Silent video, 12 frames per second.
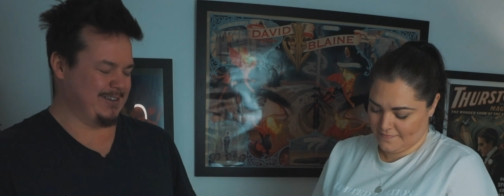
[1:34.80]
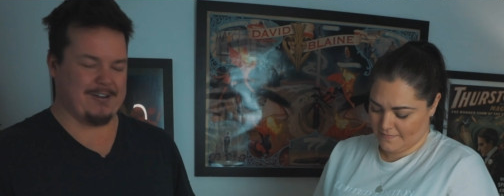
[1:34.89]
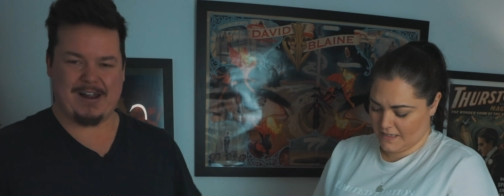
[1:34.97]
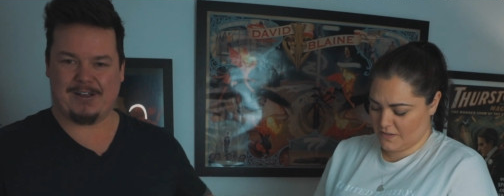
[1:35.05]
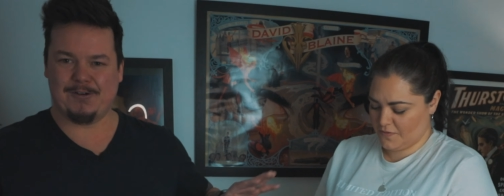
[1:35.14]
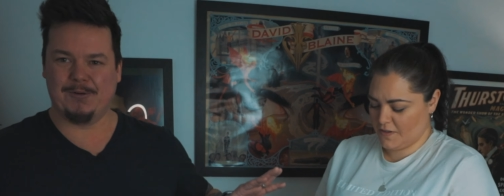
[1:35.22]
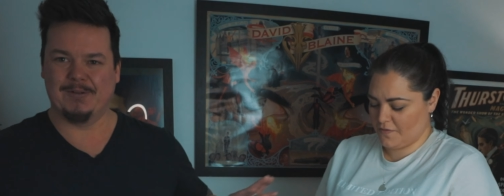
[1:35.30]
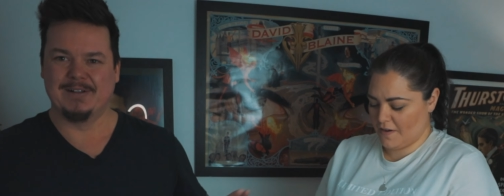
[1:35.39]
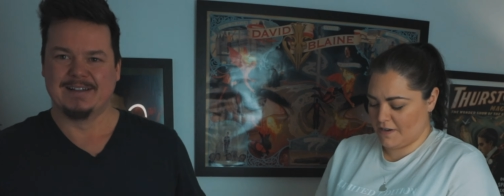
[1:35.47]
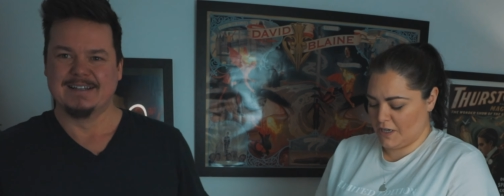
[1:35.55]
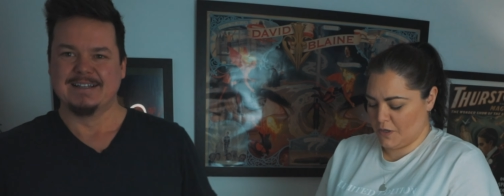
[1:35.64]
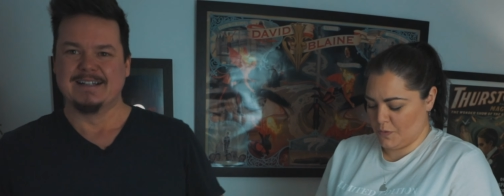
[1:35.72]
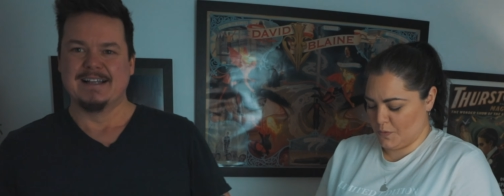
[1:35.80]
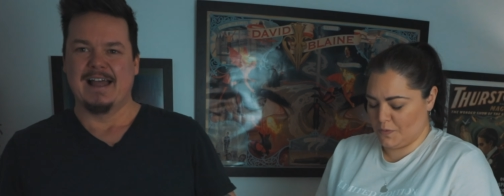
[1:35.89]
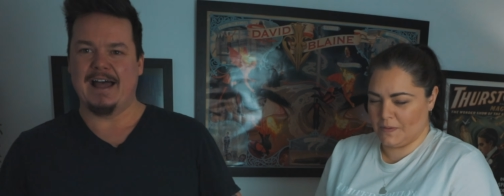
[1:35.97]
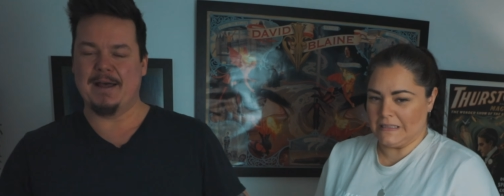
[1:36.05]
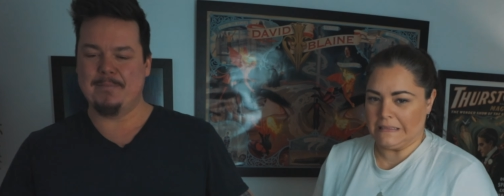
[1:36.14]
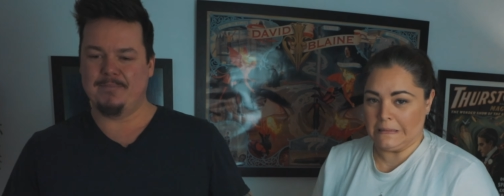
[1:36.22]
Speaker 1: All right, cool. Very new.
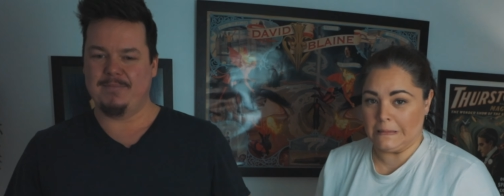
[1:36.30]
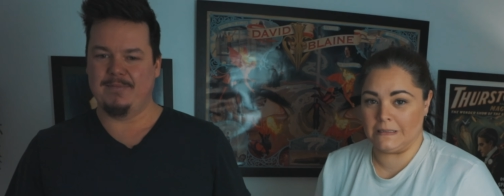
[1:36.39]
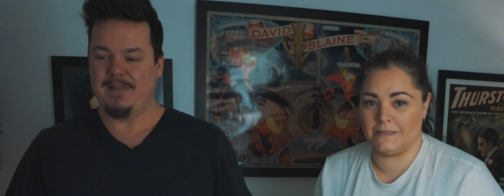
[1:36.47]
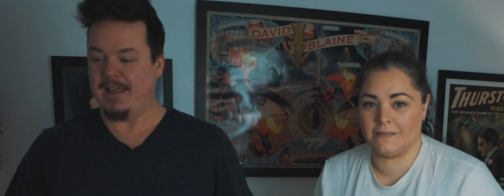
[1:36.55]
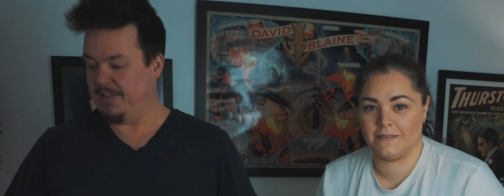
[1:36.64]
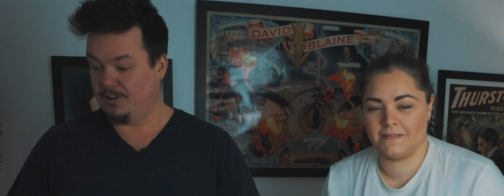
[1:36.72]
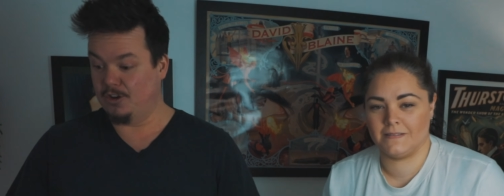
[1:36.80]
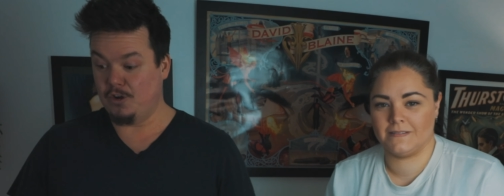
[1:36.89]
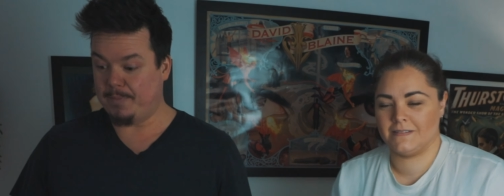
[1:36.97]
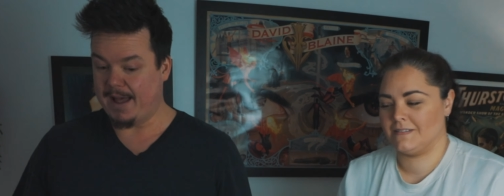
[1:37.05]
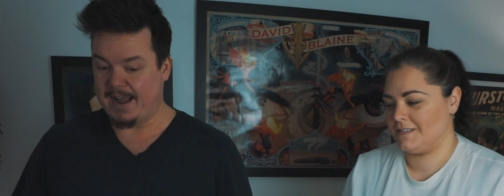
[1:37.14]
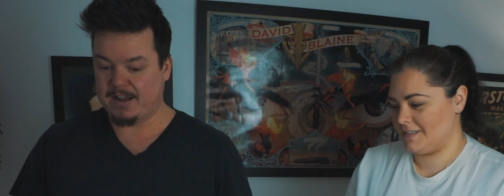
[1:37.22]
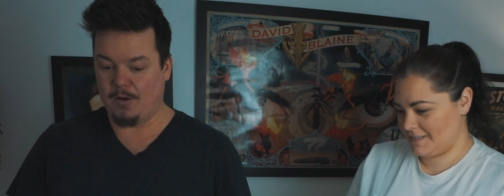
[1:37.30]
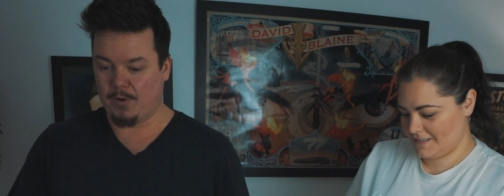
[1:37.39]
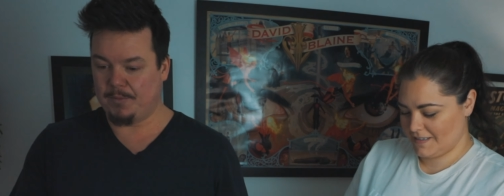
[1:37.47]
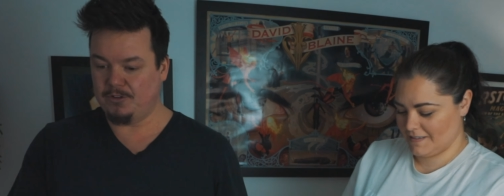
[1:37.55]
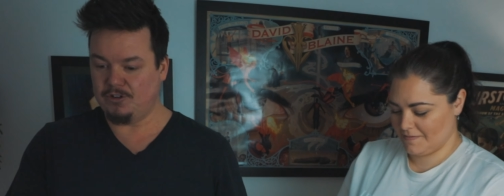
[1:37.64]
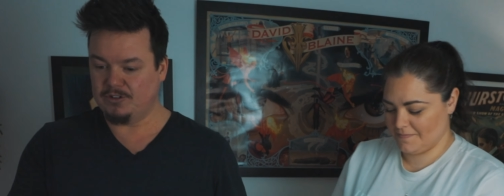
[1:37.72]
Um, yeah, it's a new pack.
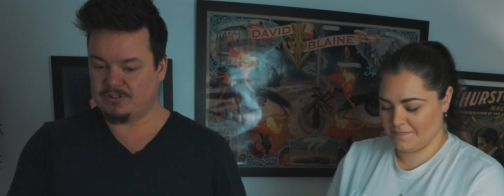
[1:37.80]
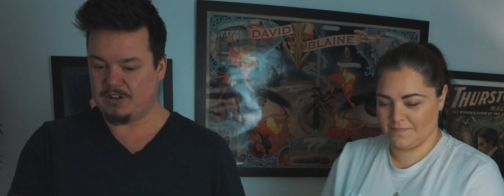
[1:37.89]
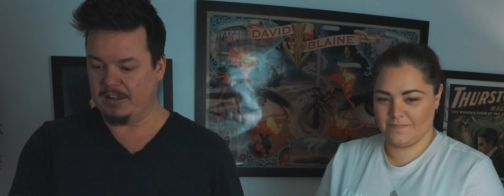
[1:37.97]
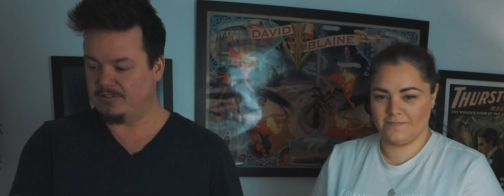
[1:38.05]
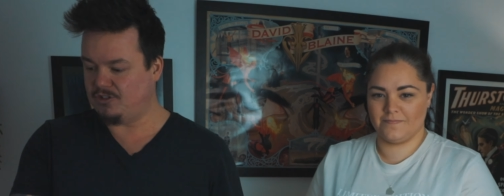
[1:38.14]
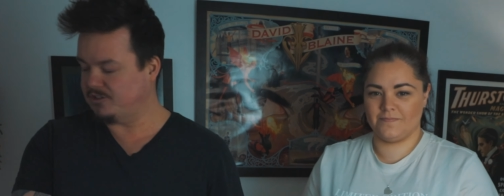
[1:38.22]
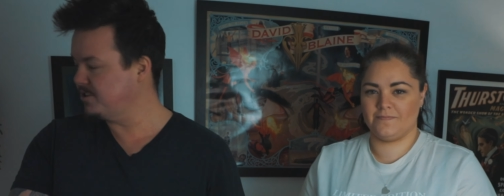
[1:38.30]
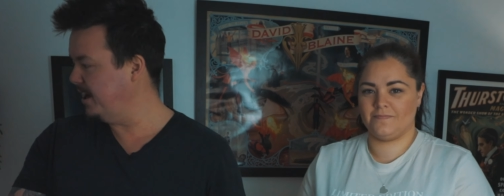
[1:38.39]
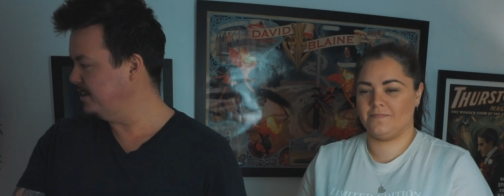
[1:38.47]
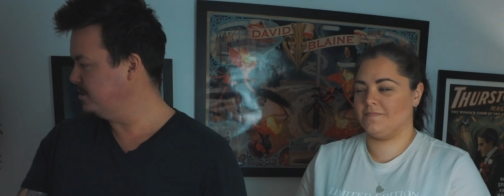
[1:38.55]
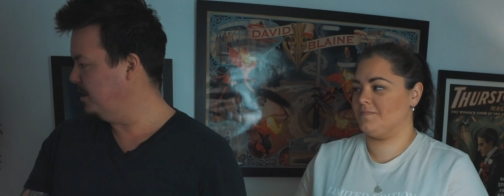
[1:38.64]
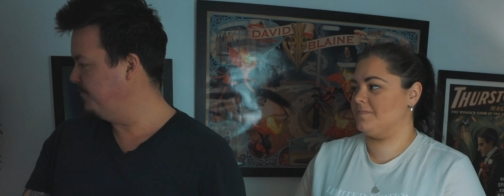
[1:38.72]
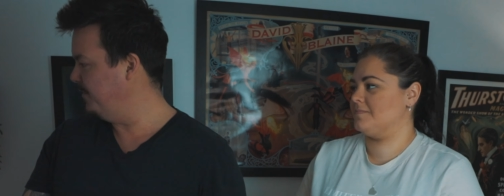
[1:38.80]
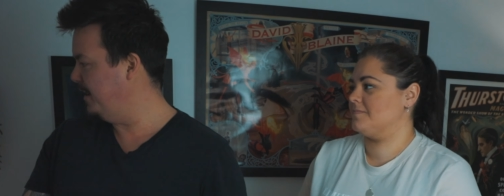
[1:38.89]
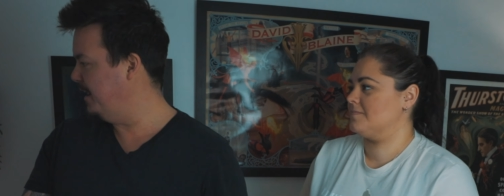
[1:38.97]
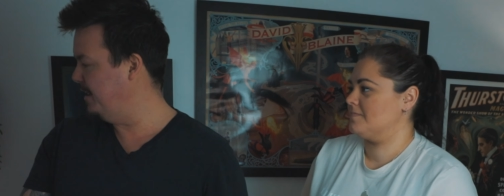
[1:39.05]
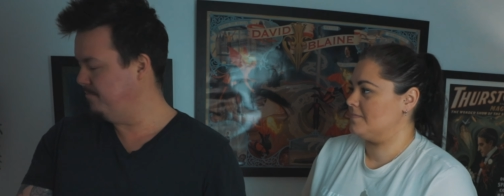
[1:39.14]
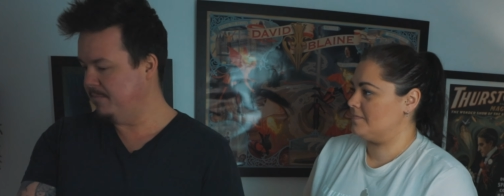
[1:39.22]
What to do is just cut off
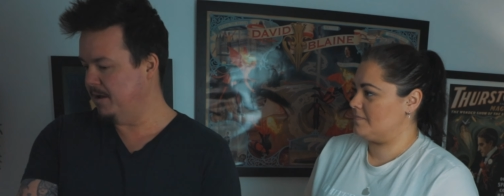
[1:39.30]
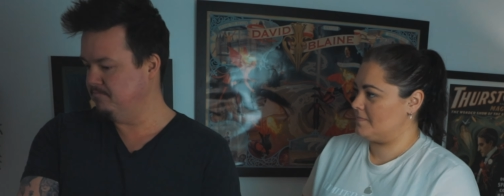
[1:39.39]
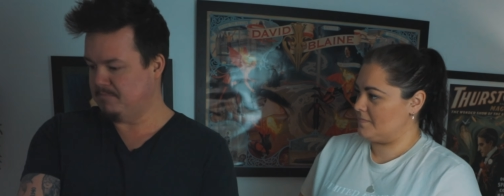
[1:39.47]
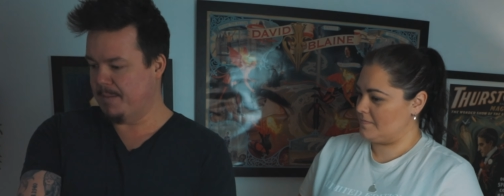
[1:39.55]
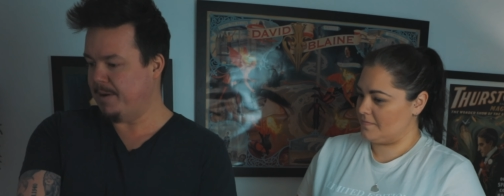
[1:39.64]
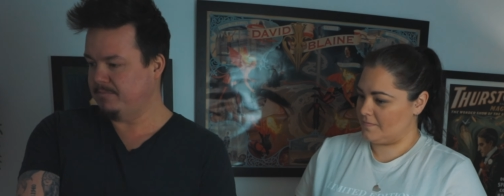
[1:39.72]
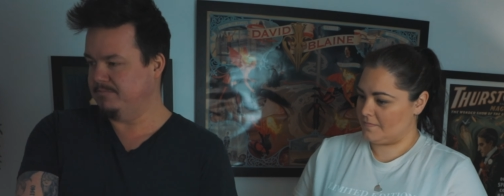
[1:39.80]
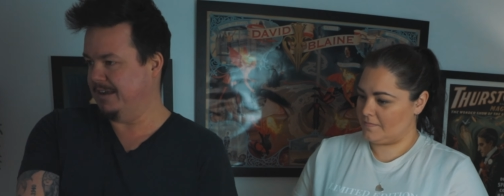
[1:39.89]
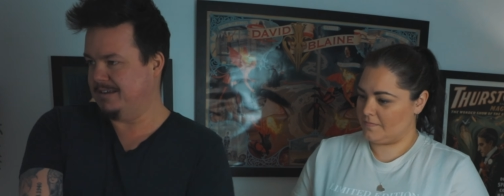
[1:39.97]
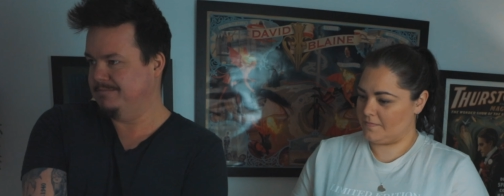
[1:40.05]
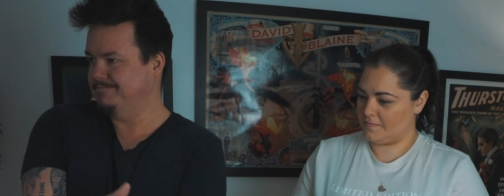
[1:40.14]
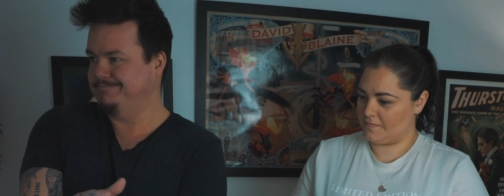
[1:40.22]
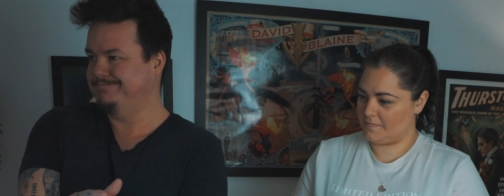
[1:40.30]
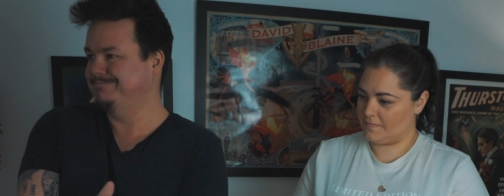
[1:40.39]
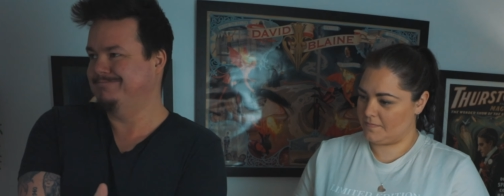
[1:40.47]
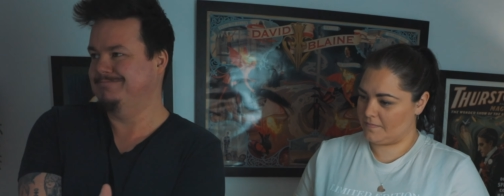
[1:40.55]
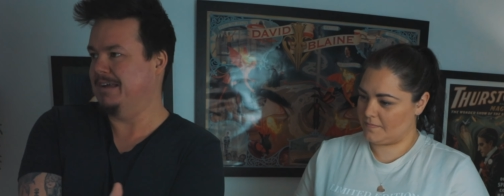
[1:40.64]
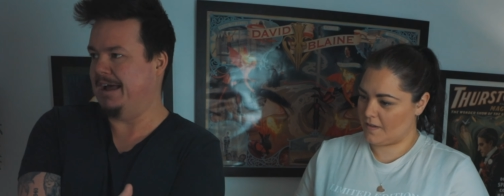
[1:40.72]
uh, about like,
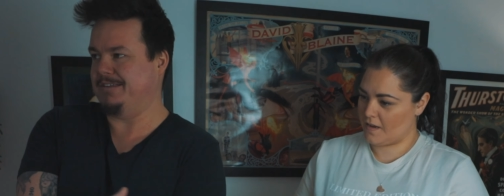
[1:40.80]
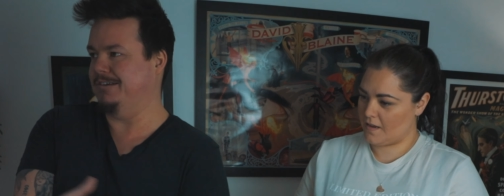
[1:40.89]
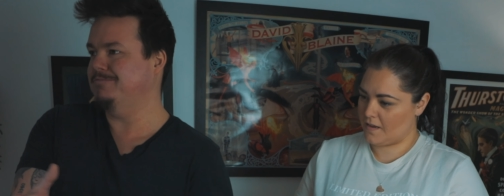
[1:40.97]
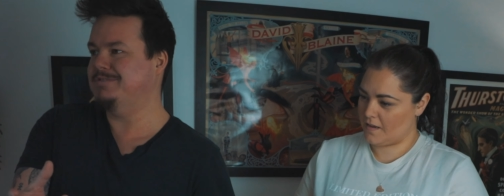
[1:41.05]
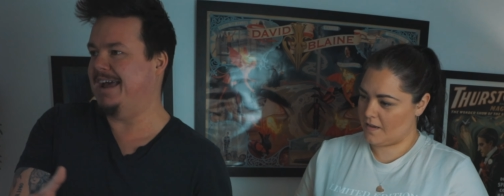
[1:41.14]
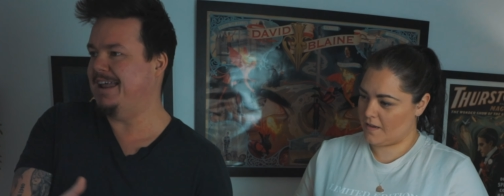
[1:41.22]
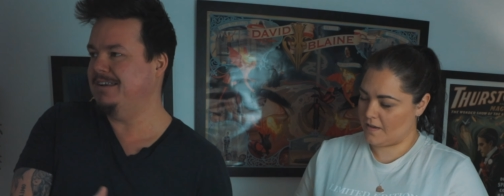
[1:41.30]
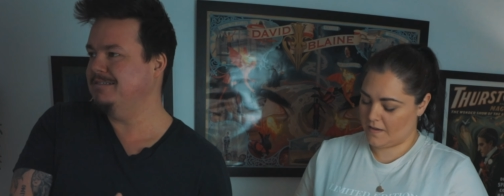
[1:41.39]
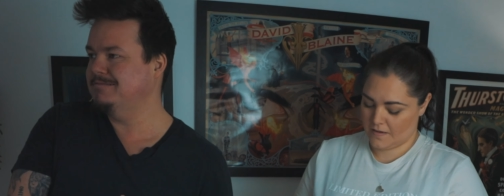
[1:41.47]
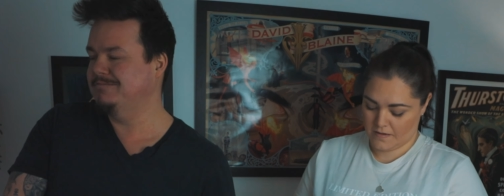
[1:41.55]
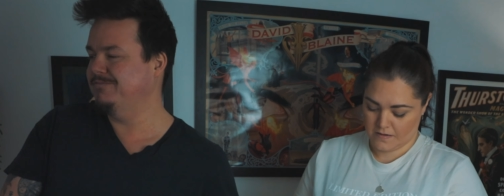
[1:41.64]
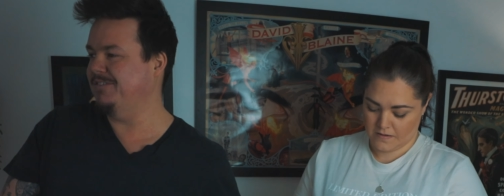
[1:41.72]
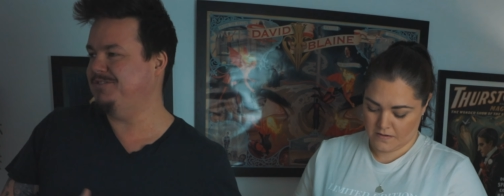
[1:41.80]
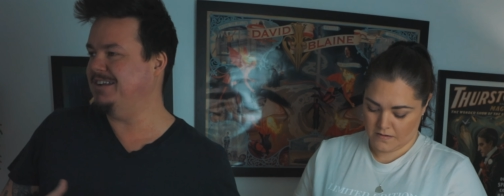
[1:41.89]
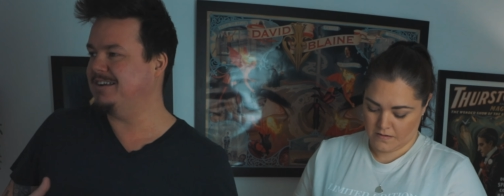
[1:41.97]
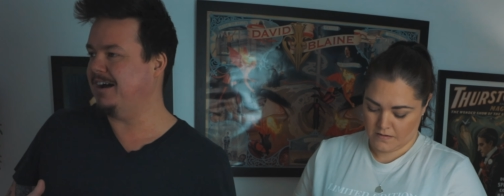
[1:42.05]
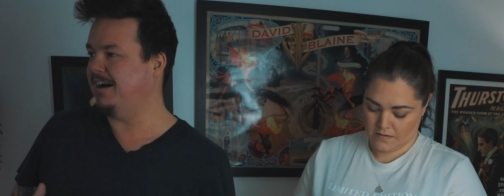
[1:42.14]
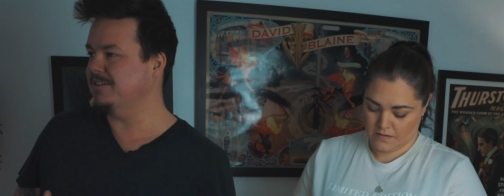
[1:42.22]
I don't know, 10,
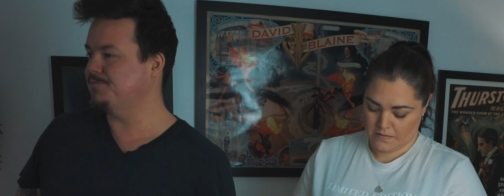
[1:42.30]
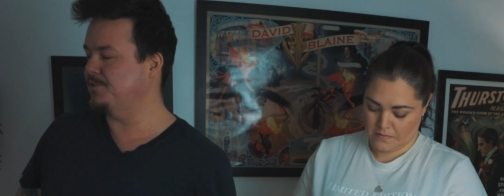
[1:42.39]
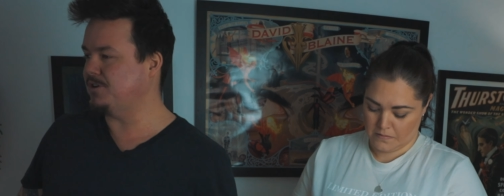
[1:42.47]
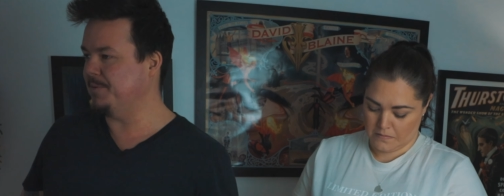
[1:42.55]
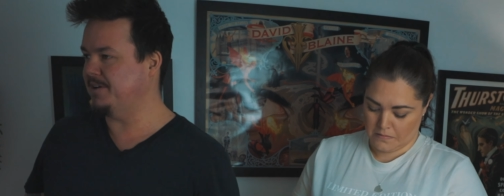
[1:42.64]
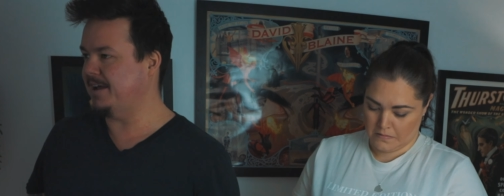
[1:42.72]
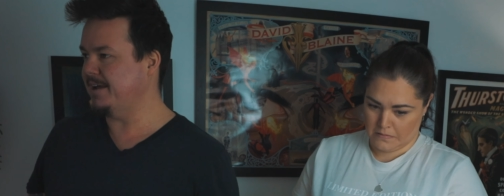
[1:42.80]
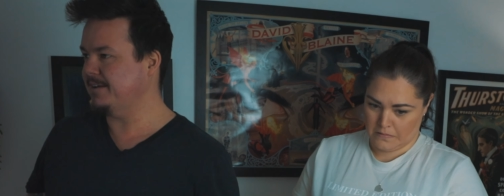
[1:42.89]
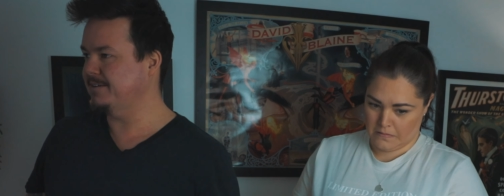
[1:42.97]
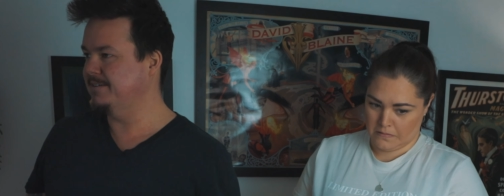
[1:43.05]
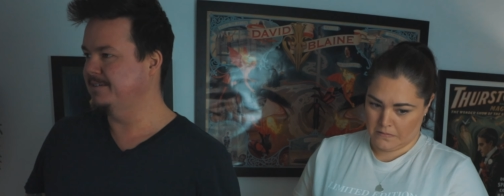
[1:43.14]
15 cards from the top of the deck.